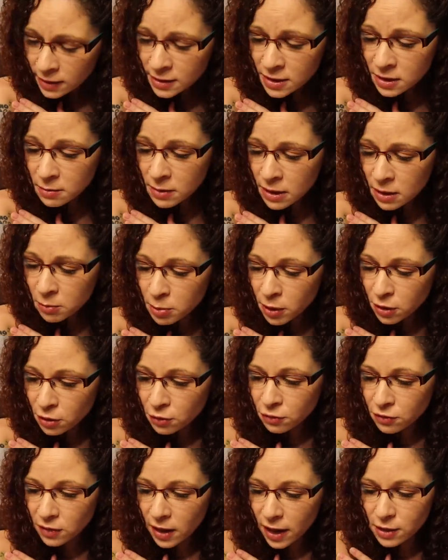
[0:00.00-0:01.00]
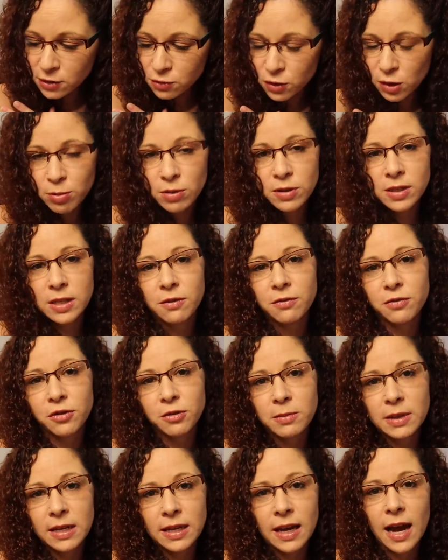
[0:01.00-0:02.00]
And to me, butterflies represent
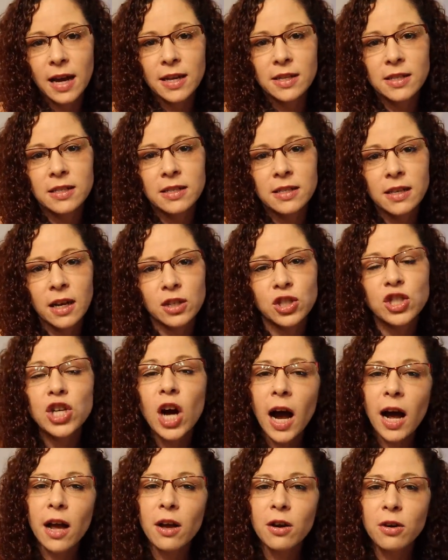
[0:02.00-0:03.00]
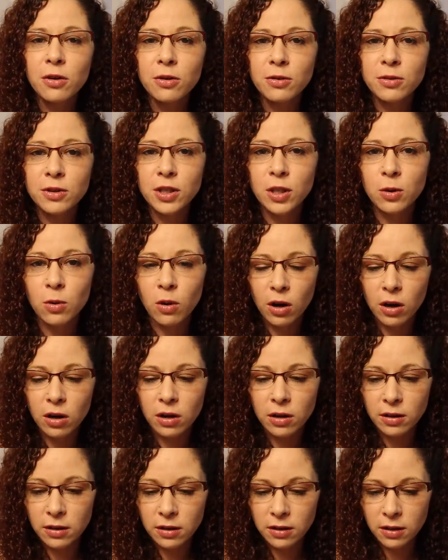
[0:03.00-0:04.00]
for me as a child, you
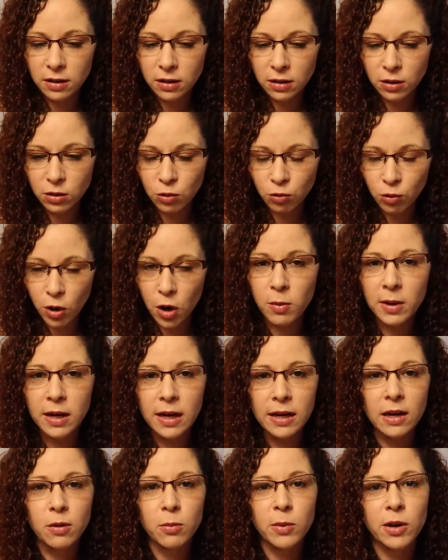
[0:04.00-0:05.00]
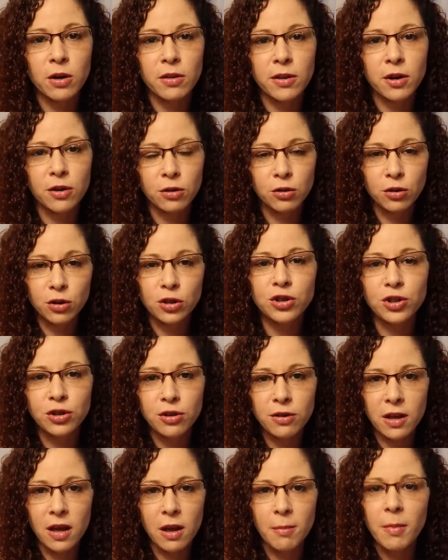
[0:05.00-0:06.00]
are growing and we are there to nurture
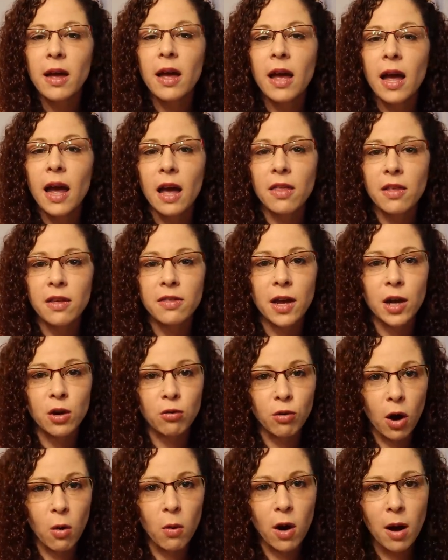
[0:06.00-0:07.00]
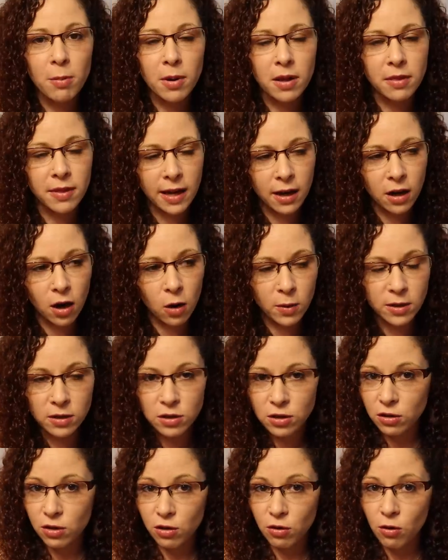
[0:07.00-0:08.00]
them, and then they grow up and they go
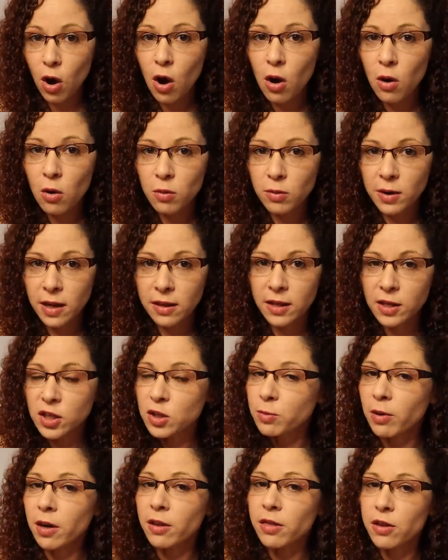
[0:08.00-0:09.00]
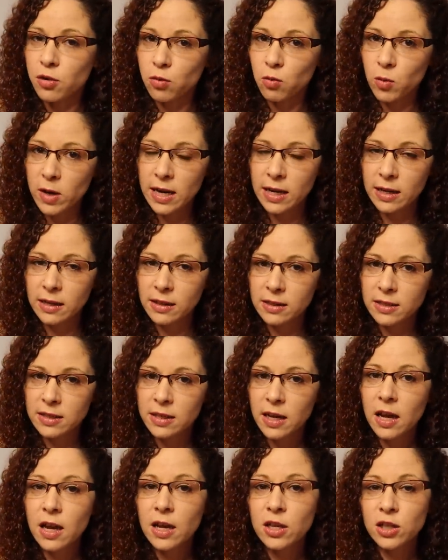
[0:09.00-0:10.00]
into their own and they spread their wings.
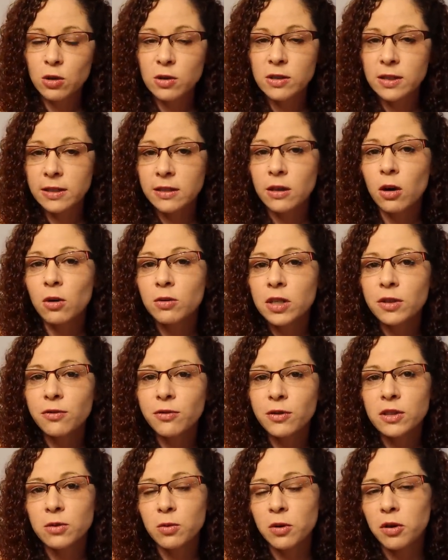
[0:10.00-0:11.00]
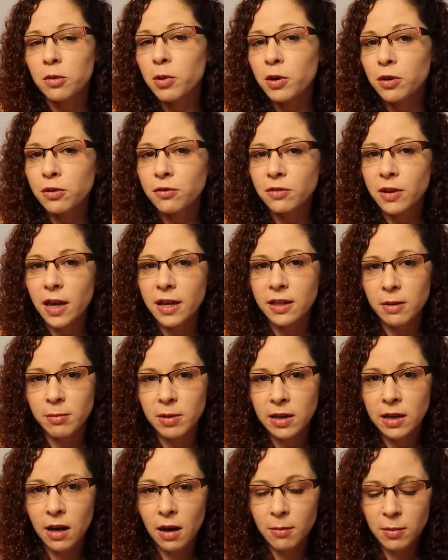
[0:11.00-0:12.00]
So it's no difference with a butterfly. They
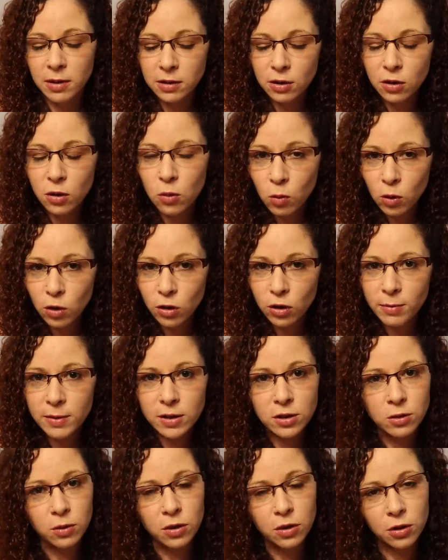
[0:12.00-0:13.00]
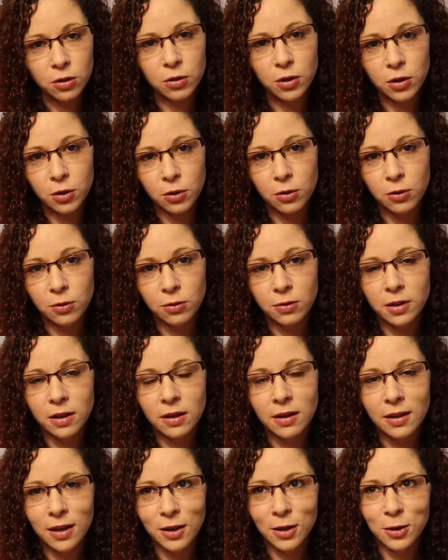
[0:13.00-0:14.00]
become a little worm into a cocoon
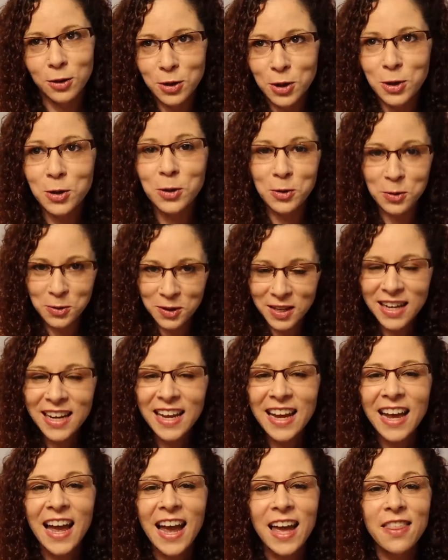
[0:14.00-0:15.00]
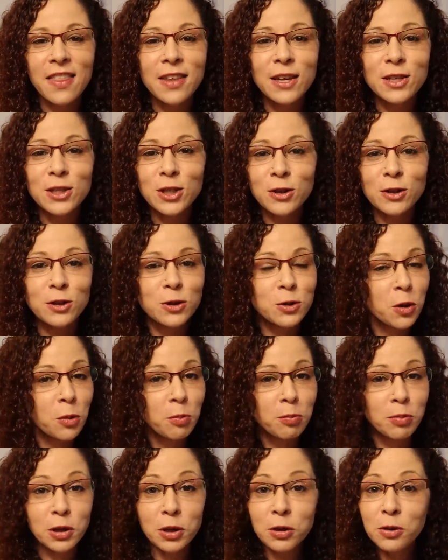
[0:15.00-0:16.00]
cocoon and then they turn into a
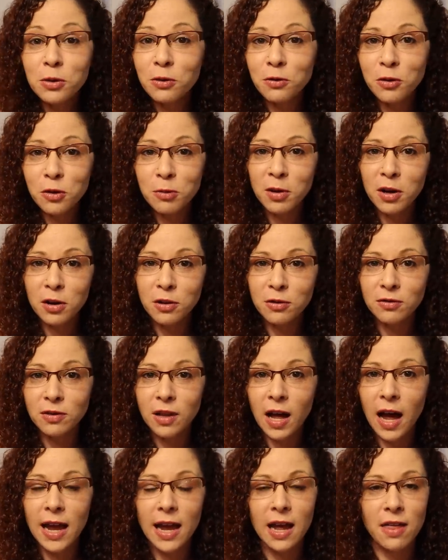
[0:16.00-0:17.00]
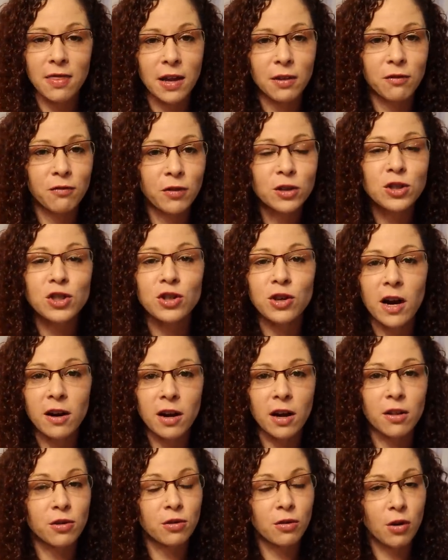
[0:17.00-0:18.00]
beautiful butterfly and they venture out
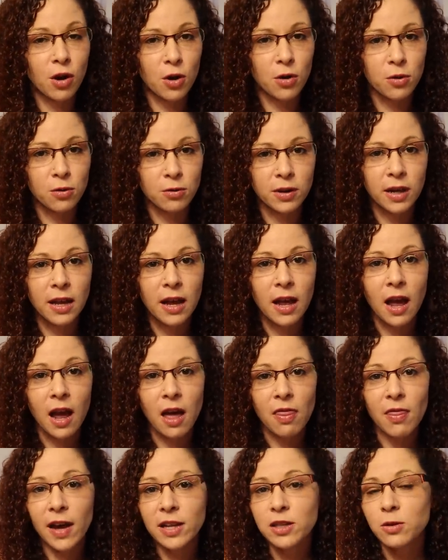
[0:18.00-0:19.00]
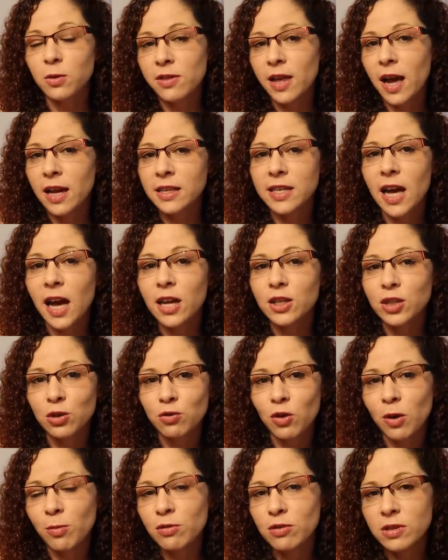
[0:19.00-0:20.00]
on their own, and that's what that tattoo
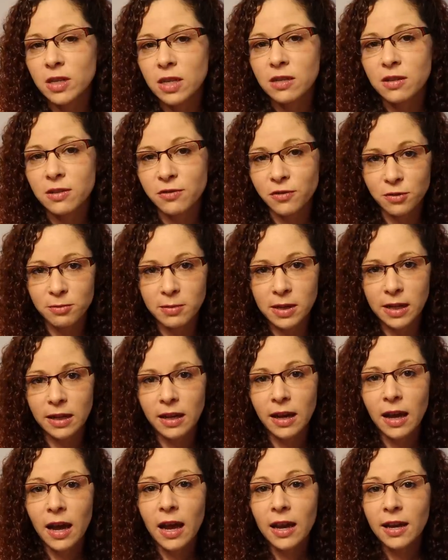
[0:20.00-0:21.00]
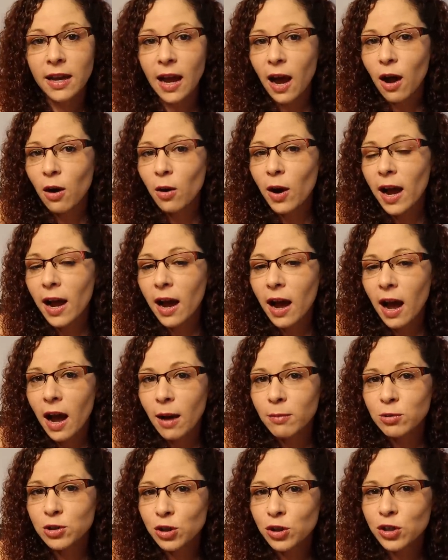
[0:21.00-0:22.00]
represents for me. Now
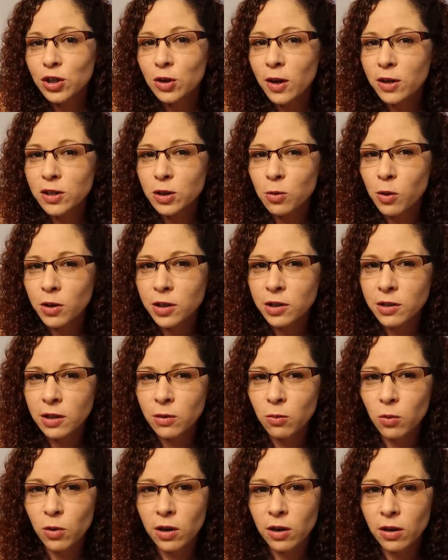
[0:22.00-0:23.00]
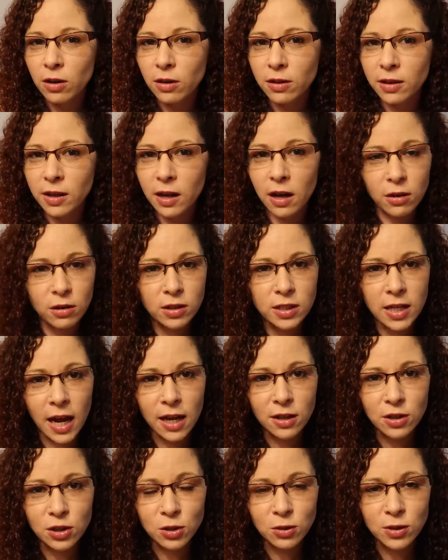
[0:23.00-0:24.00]
I'm sure you guys are wondering where the other
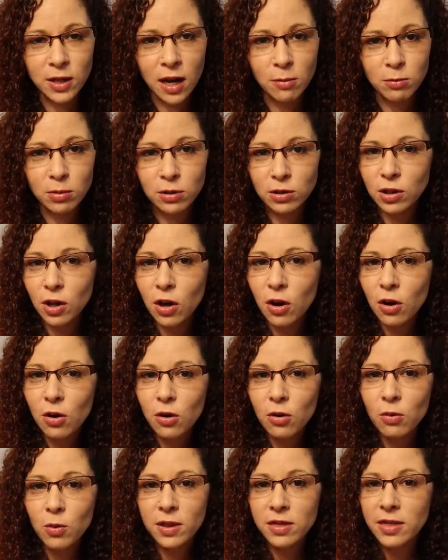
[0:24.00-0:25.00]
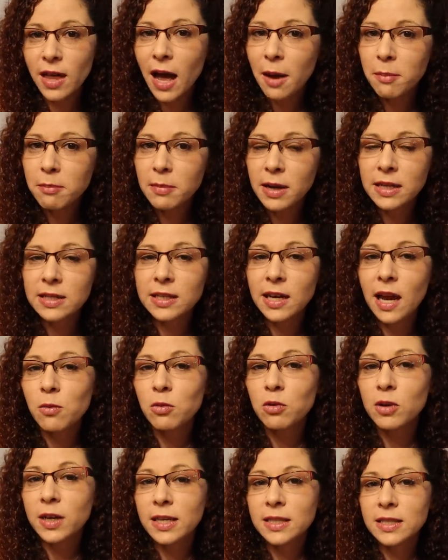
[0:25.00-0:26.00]
tattoo down below, what that means, and I
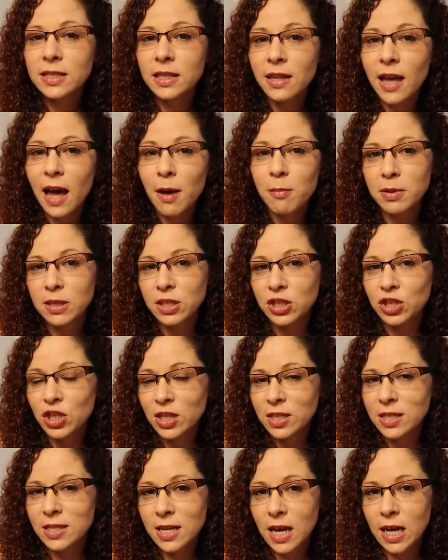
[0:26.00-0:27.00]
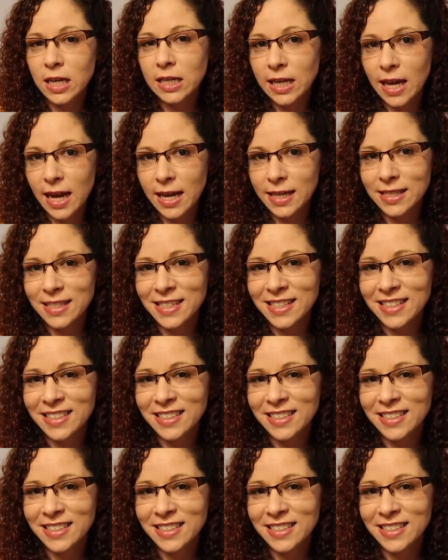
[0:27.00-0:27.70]
will get to that, but just not yet.